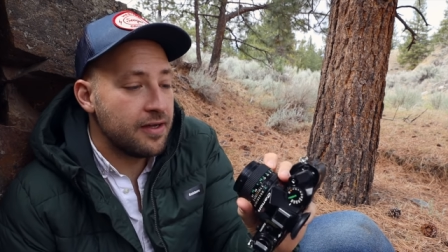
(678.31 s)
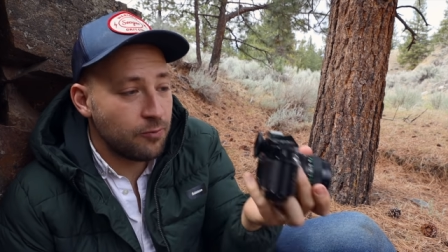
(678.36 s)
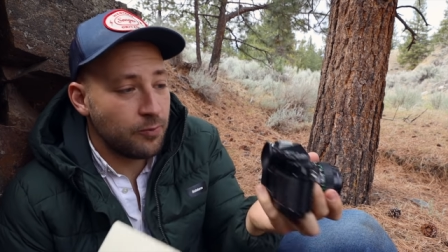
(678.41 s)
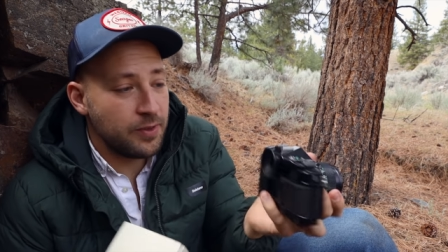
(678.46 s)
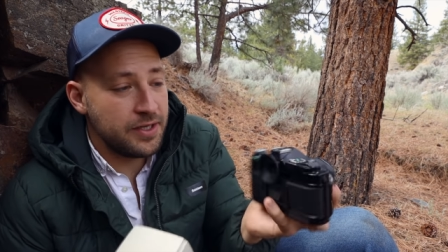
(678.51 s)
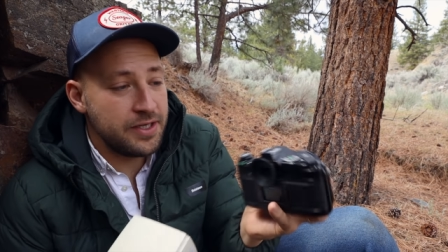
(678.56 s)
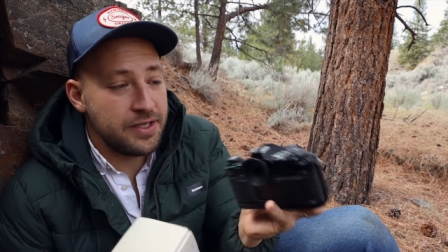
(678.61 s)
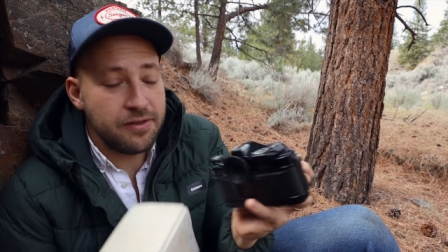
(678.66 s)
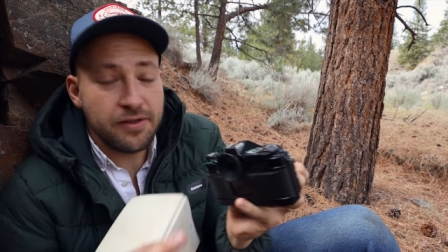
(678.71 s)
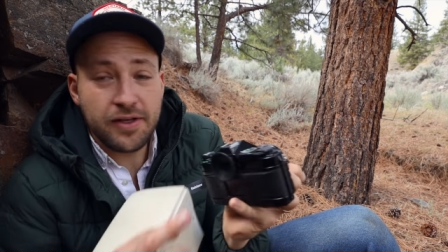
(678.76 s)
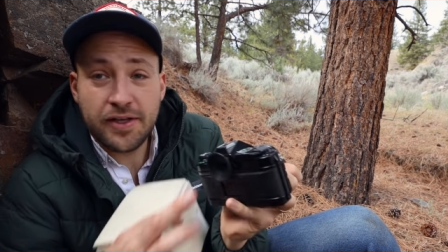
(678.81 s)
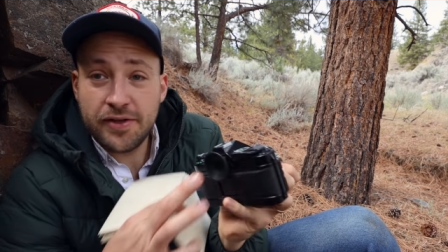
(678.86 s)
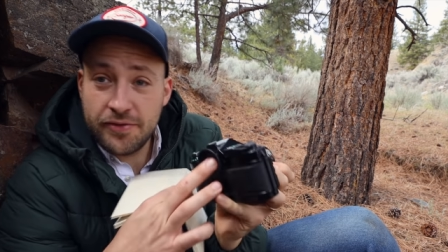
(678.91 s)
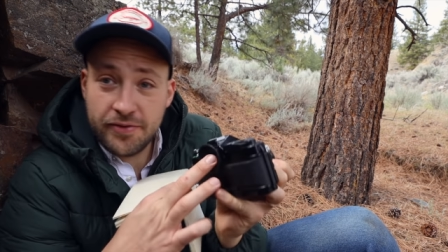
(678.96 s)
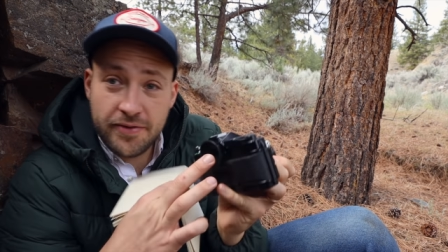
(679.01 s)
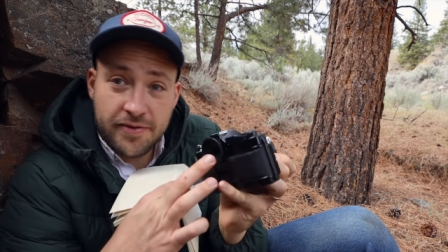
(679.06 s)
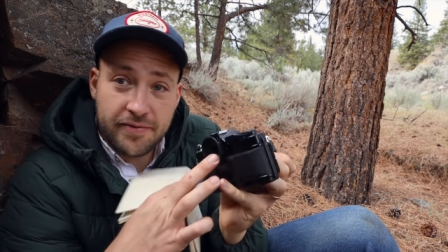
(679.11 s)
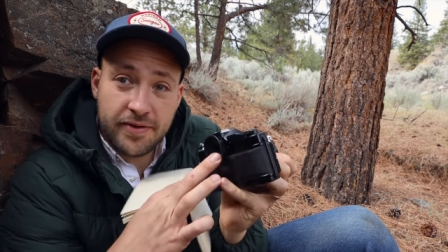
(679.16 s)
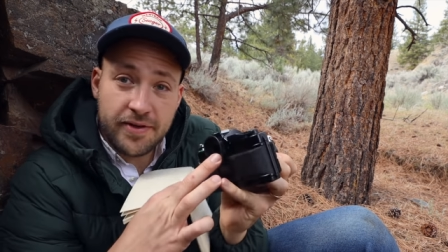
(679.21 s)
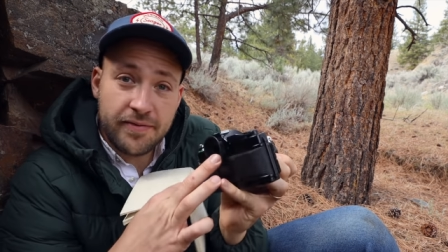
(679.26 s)
when you look
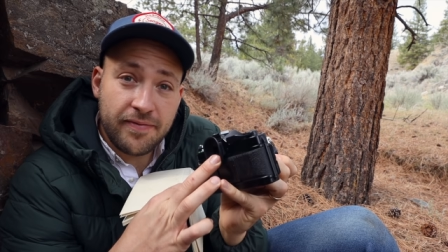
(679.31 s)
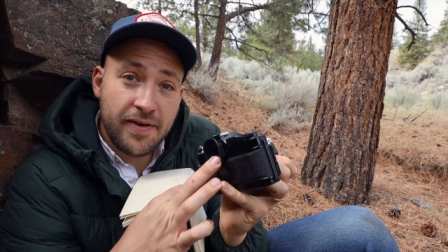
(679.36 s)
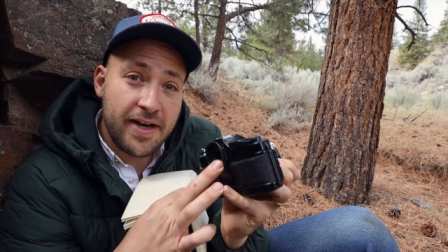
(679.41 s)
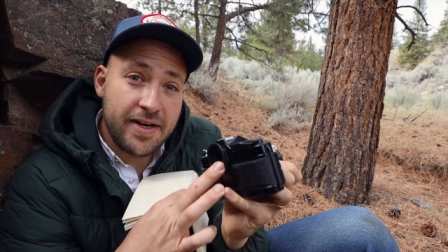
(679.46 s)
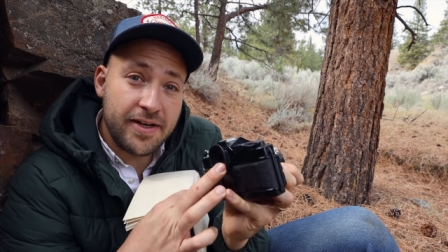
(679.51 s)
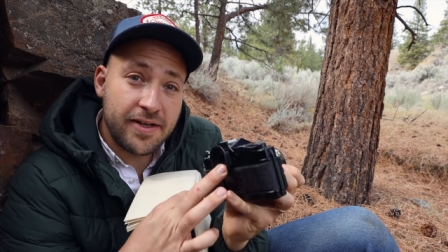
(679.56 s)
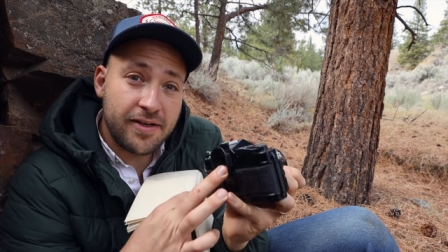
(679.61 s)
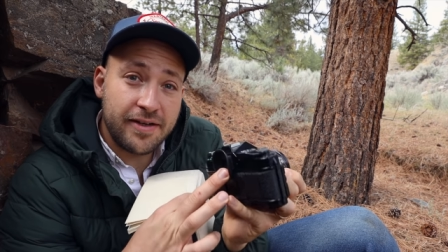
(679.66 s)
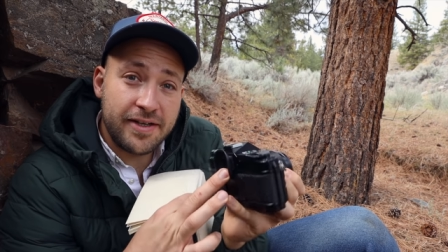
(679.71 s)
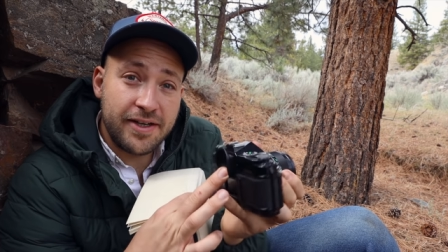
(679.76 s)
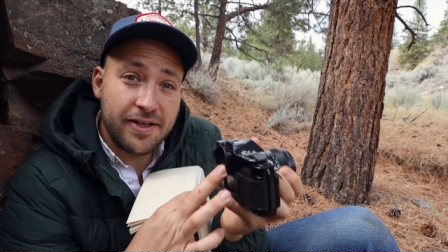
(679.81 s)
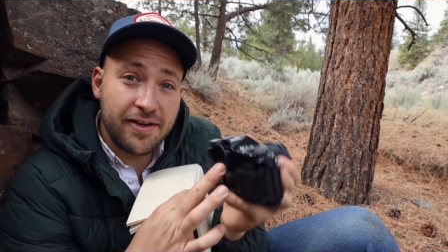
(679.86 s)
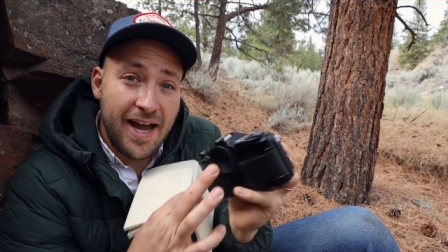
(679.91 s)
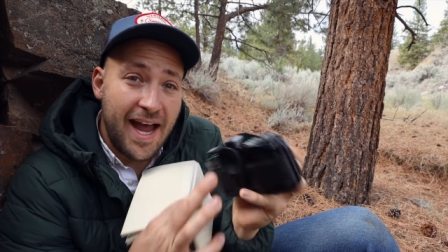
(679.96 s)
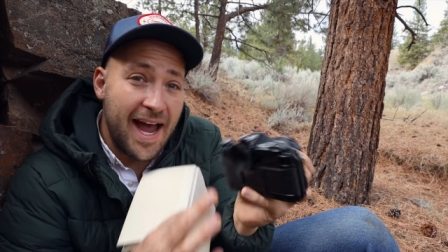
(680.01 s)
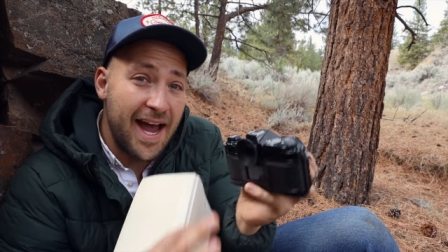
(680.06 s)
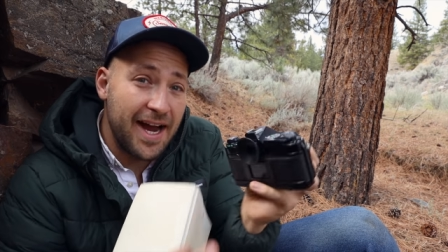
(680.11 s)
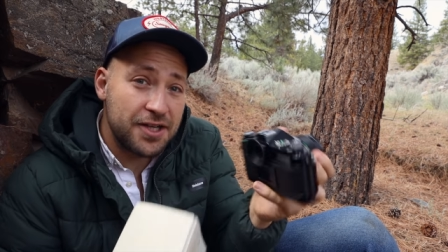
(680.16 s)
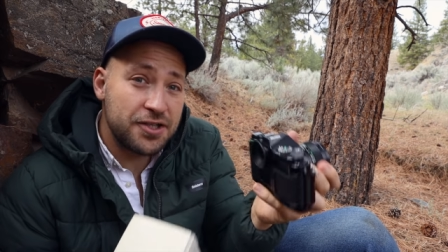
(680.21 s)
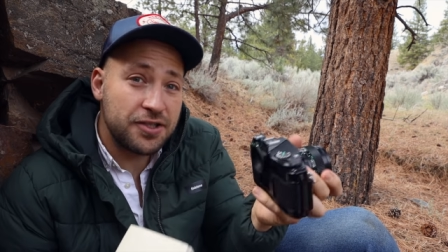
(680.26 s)
through the viewfinder, you're
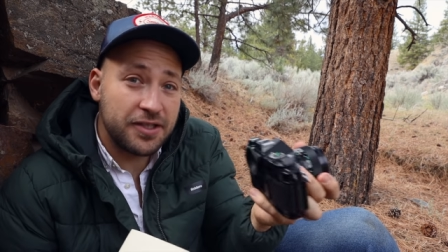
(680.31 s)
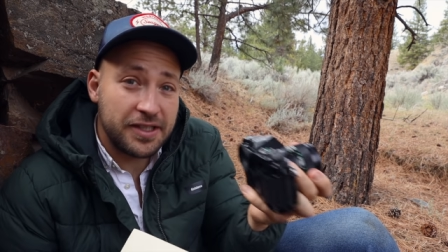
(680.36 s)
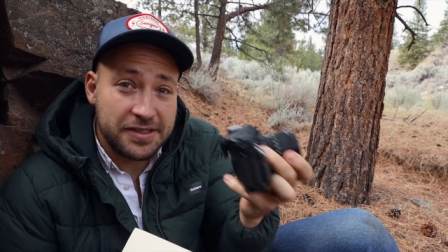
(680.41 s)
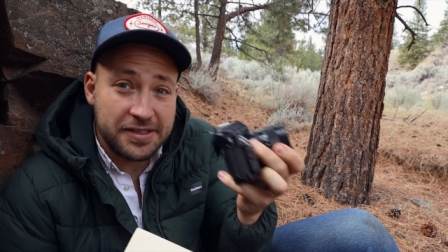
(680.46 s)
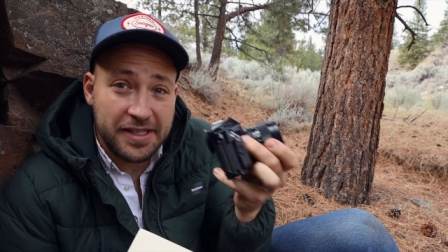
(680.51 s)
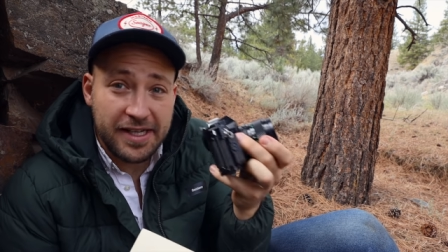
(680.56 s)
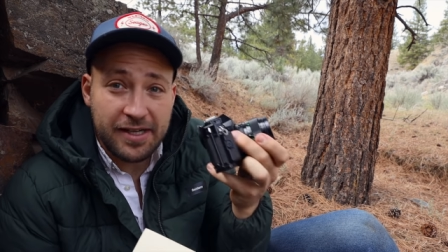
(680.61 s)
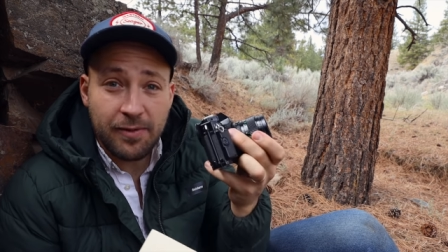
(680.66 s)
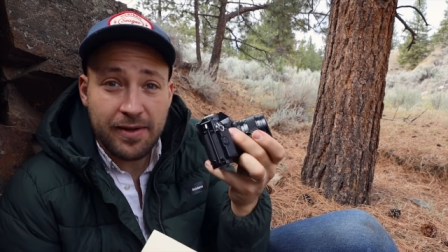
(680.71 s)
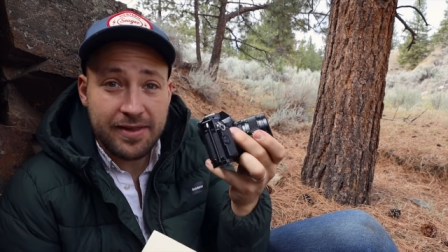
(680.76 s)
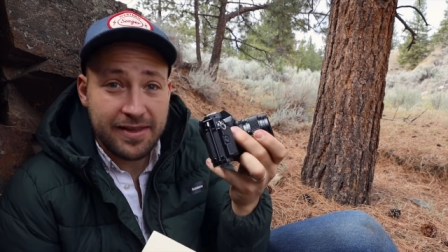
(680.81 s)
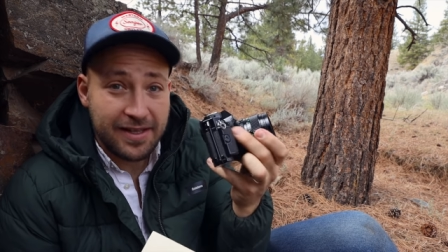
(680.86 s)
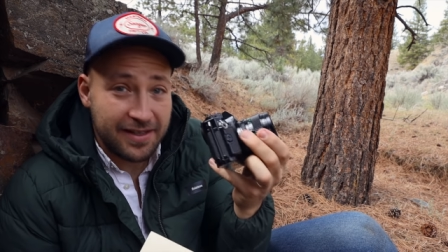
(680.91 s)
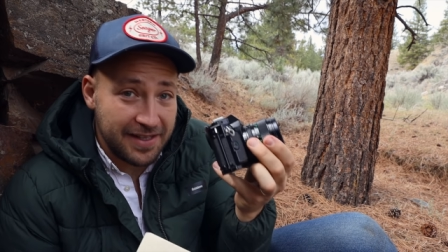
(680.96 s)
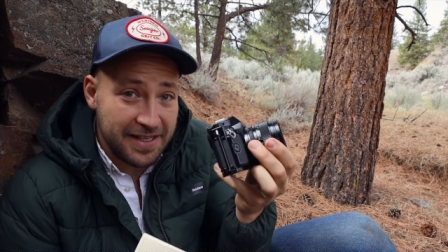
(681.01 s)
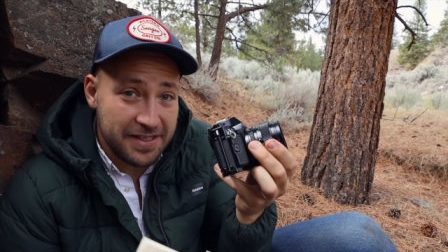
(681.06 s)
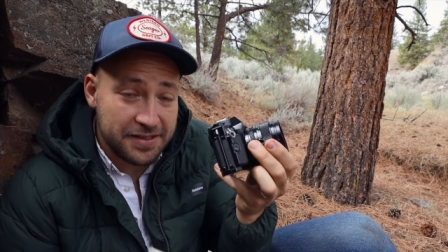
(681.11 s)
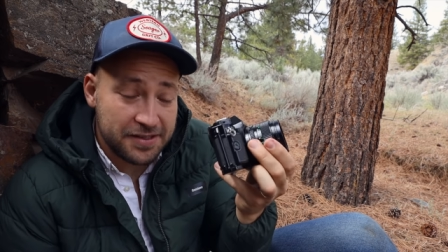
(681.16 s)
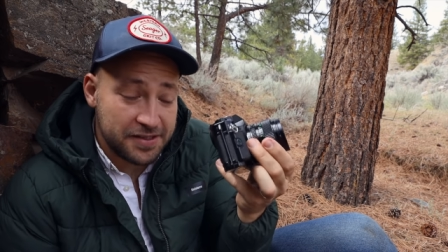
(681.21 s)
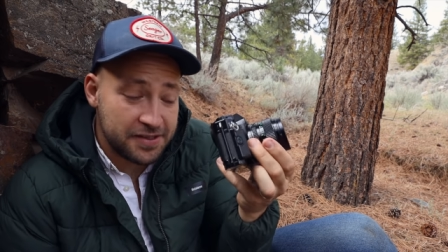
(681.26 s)
actually seeing what the
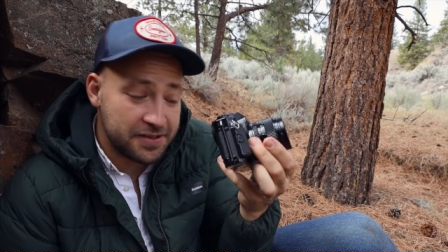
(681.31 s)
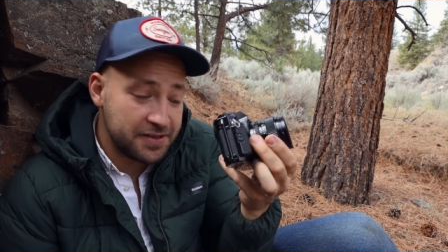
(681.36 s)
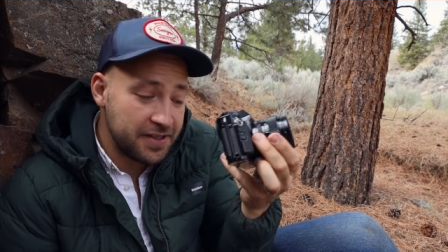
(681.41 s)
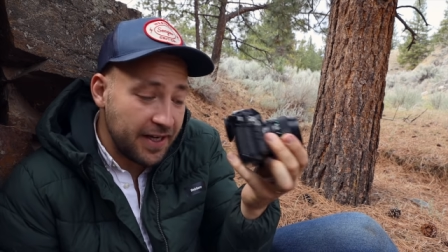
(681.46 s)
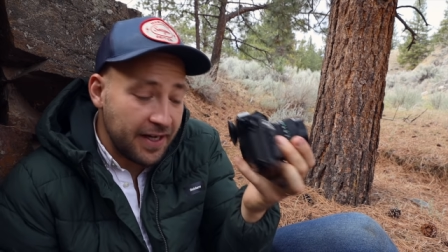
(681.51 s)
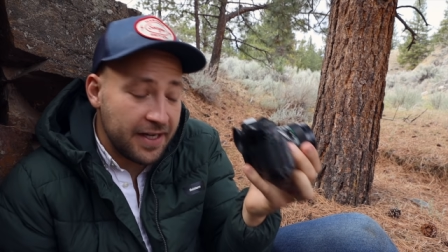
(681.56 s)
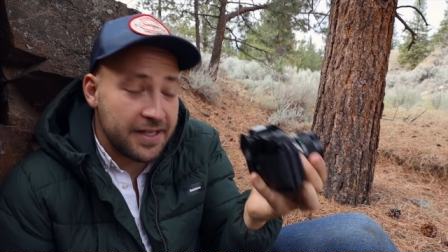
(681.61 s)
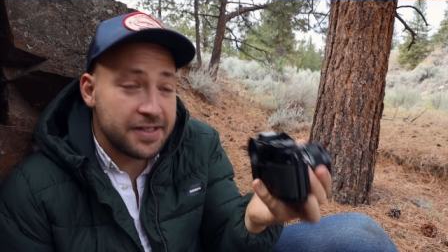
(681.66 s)
lens is seeing.